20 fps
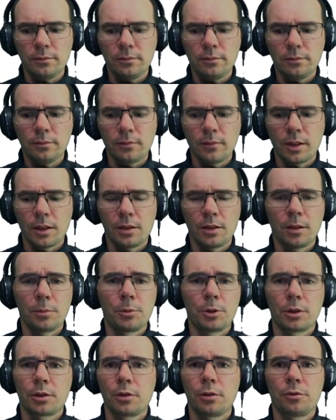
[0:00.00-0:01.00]

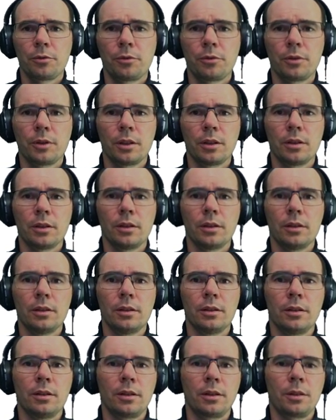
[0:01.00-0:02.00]
subject of
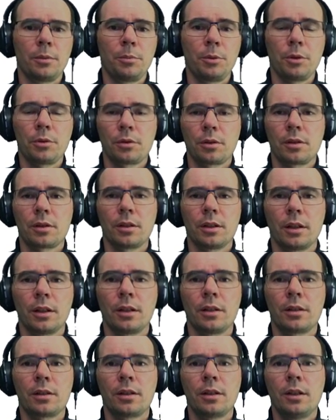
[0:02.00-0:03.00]
computer science.